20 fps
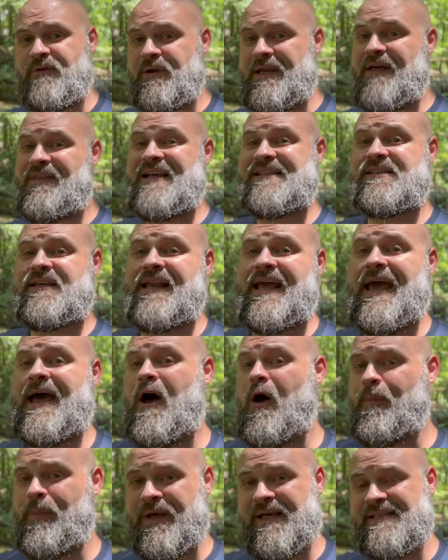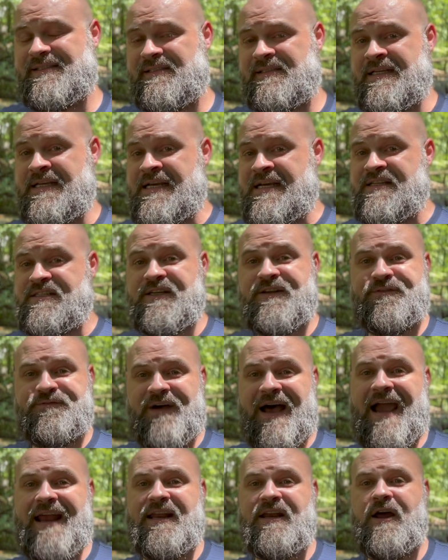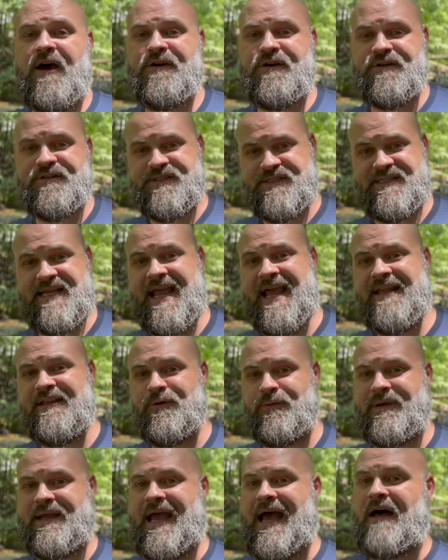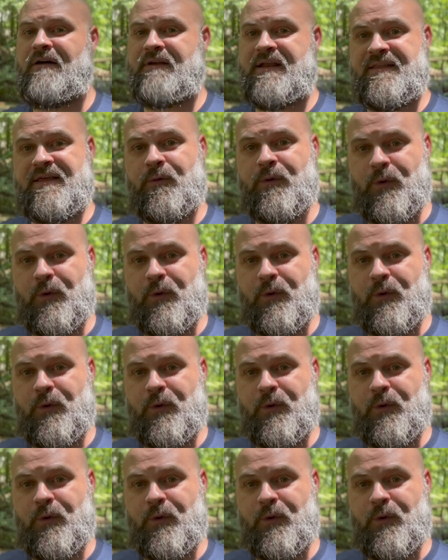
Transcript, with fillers: Now that's gonna help us to define and understand the reality that we